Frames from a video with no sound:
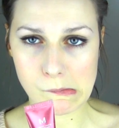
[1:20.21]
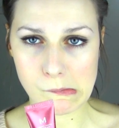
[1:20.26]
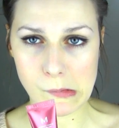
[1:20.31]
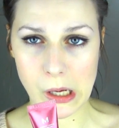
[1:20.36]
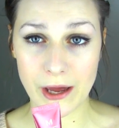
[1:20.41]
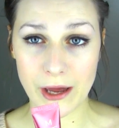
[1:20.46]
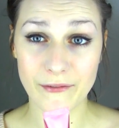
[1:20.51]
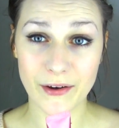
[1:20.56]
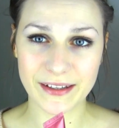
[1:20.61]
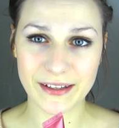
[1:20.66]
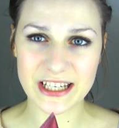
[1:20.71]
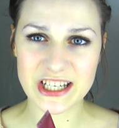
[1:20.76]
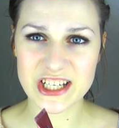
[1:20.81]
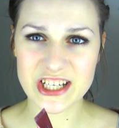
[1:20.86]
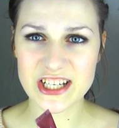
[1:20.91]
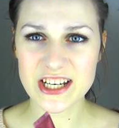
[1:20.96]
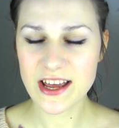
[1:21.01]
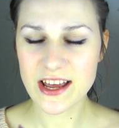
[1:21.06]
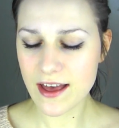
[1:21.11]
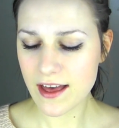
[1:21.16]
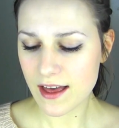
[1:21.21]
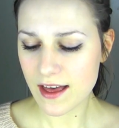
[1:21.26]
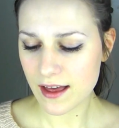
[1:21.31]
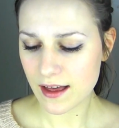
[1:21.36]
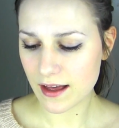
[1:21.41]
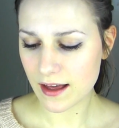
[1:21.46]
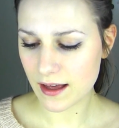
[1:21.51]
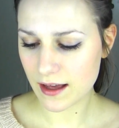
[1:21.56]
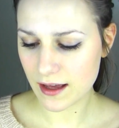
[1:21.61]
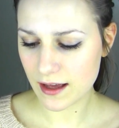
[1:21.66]
foundation.
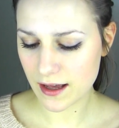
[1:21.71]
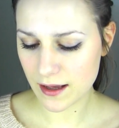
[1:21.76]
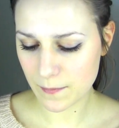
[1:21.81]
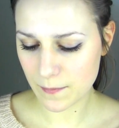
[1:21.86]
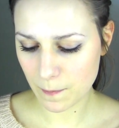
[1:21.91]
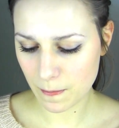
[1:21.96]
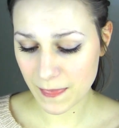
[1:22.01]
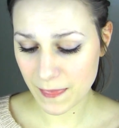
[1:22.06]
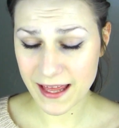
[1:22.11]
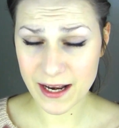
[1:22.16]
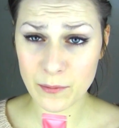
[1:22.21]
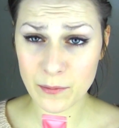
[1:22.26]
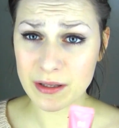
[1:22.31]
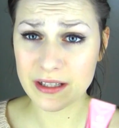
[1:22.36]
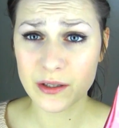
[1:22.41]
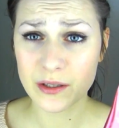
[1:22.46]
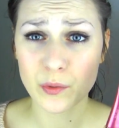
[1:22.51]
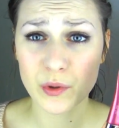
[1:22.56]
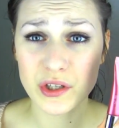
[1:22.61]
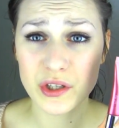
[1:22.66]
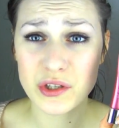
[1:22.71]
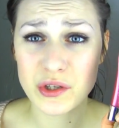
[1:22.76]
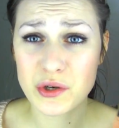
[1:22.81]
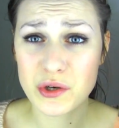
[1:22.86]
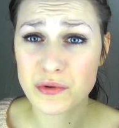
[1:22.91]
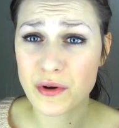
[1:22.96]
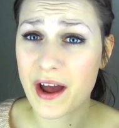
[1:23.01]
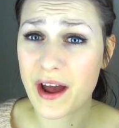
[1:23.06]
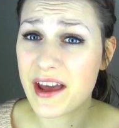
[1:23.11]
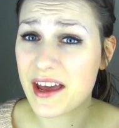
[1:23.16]
And I really wanted to
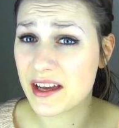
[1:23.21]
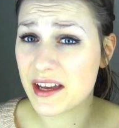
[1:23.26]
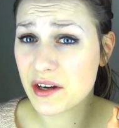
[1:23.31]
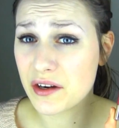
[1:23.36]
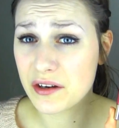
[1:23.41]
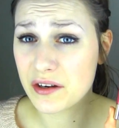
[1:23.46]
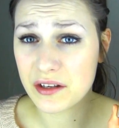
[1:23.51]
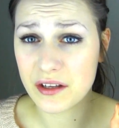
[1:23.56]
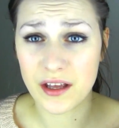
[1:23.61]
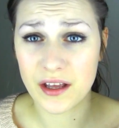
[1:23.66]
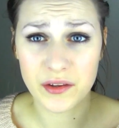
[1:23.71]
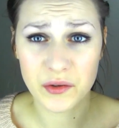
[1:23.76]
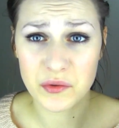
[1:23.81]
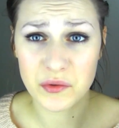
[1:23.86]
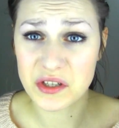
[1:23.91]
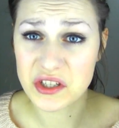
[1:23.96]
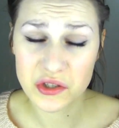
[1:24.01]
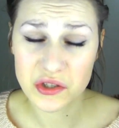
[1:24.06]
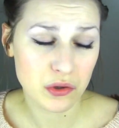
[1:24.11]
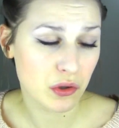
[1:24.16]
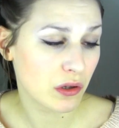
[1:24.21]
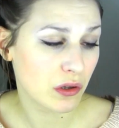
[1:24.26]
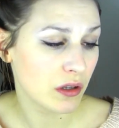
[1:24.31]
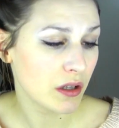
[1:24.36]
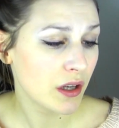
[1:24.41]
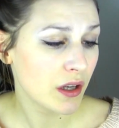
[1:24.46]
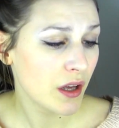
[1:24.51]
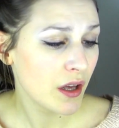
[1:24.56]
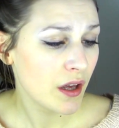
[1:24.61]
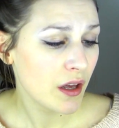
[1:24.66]
try an
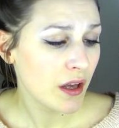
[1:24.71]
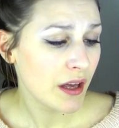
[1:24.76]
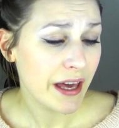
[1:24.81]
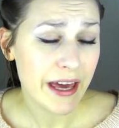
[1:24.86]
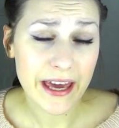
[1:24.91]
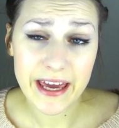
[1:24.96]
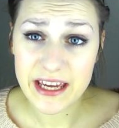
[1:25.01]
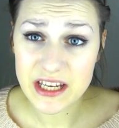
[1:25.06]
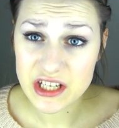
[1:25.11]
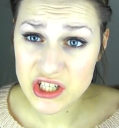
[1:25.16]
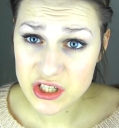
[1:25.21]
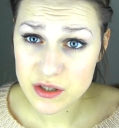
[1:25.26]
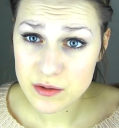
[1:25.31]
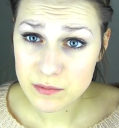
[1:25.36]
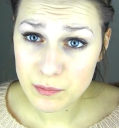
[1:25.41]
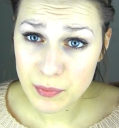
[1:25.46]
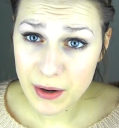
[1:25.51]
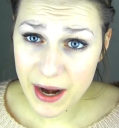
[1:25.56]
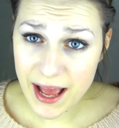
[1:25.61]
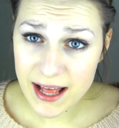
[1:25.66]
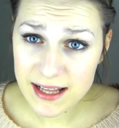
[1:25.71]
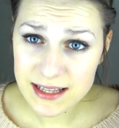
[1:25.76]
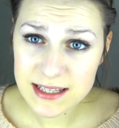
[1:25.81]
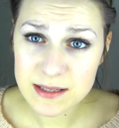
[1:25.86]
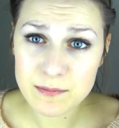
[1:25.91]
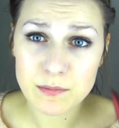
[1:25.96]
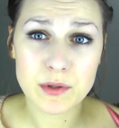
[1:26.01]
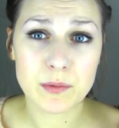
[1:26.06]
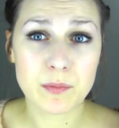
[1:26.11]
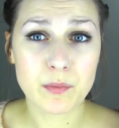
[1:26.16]
original Asian brand.
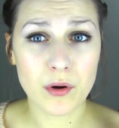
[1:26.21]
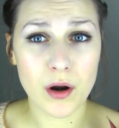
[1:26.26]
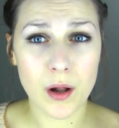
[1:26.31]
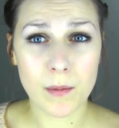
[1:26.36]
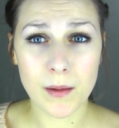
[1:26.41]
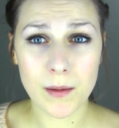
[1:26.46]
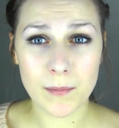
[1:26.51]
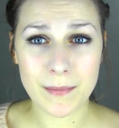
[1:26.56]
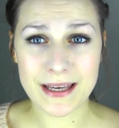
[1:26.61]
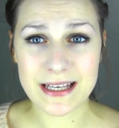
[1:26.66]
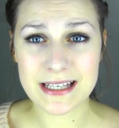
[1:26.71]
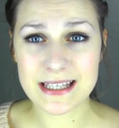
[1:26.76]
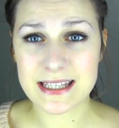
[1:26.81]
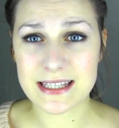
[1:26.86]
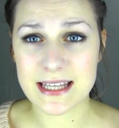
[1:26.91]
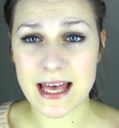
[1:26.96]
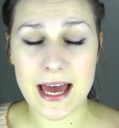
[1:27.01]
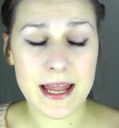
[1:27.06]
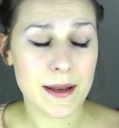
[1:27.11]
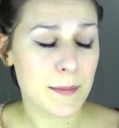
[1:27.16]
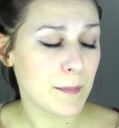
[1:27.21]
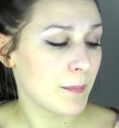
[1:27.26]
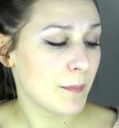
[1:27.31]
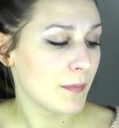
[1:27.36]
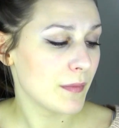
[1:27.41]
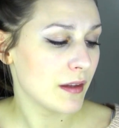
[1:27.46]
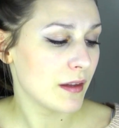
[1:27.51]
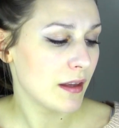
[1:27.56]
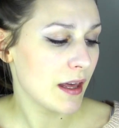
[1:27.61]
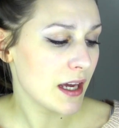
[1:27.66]
But the problem is that
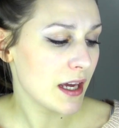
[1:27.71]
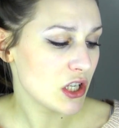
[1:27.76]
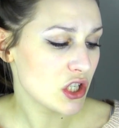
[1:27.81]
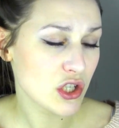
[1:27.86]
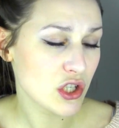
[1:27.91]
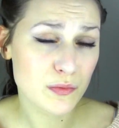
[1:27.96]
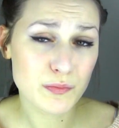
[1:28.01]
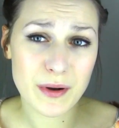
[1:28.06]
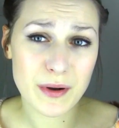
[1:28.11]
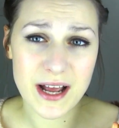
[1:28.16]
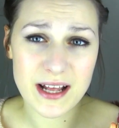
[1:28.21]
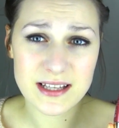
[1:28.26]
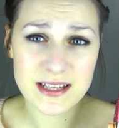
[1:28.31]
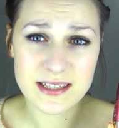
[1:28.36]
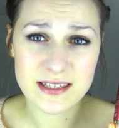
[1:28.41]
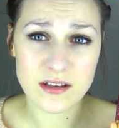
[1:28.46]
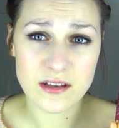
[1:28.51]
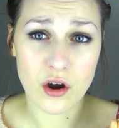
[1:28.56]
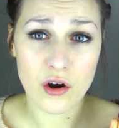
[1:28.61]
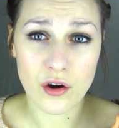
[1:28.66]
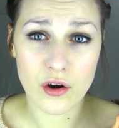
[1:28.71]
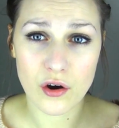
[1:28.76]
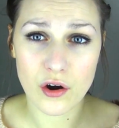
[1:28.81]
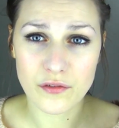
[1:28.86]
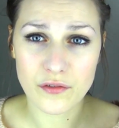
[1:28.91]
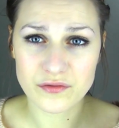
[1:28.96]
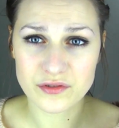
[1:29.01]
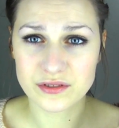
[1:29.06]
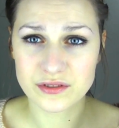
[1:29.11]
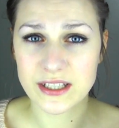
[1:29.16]
Asian brands are
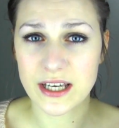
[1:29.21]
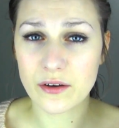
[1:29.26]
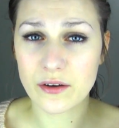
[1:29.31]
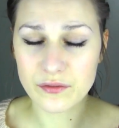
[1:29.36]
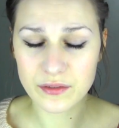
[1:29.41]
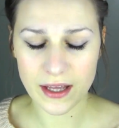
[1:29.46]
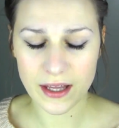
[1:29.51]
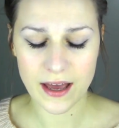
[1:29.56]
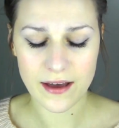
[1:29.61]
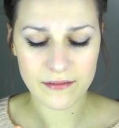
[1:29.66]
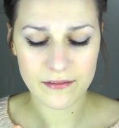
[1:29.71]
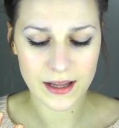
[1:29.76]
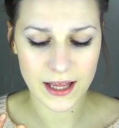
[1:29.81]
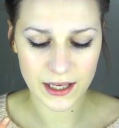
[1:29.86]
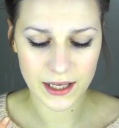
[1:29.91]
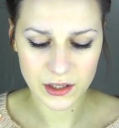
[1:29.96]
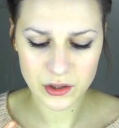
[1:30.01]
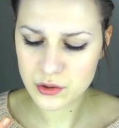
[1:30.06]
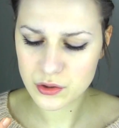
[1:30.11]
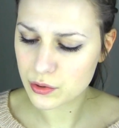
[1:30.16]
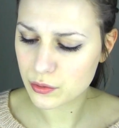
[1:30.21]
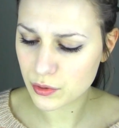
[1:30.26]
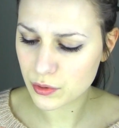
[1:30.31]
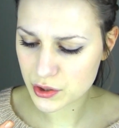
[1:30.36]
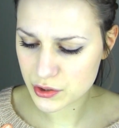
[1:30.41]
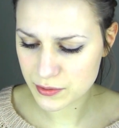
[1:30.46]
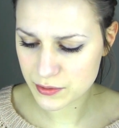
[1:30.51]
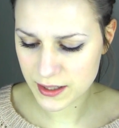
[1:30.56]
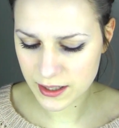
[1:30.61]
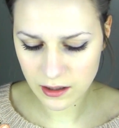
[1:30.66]
often have like 2 or
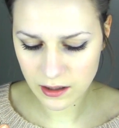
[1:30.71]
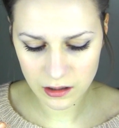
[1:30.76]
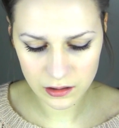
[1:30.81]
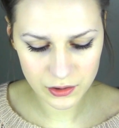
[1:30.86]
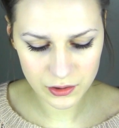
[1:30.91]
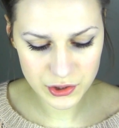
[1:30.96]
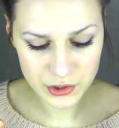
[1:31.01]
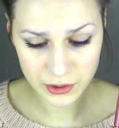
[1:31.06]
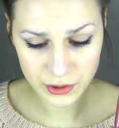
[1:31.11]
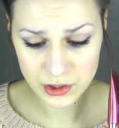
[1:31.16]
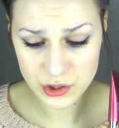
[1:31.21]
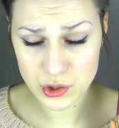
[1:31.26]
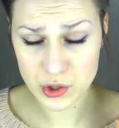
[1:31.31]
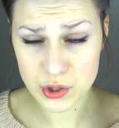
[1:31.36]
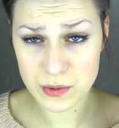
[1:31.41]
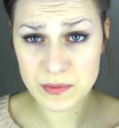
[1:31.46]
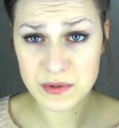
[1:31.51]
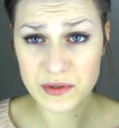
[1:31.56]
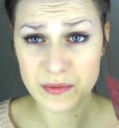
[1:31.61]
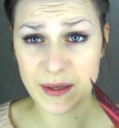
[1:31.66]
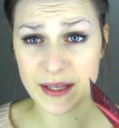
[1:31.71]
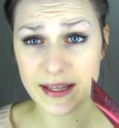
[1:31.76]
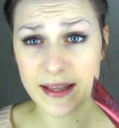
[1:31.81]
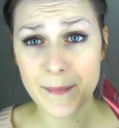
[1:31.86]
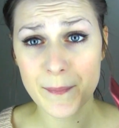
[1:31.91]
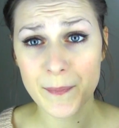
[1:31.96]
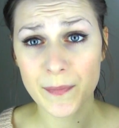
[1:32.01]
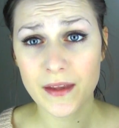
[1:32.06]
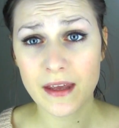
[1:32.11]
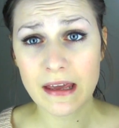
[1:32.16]
3 colors you can choose between,
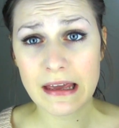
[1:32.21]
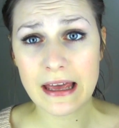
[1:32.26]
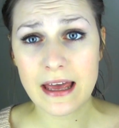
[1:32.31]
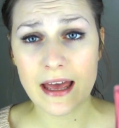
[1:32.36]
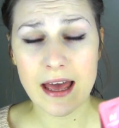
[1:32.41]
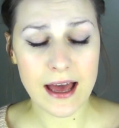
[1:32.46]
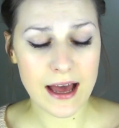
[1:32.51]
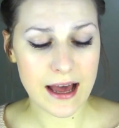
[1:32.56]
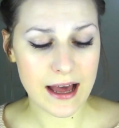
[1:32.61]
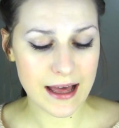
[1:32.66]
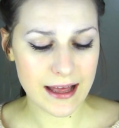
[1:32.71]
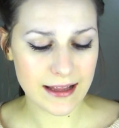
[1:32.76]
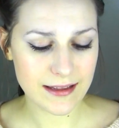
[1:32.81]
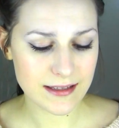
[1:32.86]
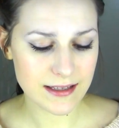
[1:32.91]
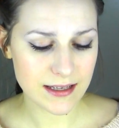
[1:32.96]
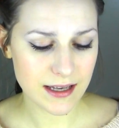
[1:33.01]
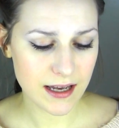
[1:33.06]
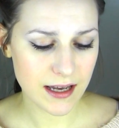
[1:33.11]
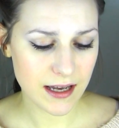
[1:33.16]
and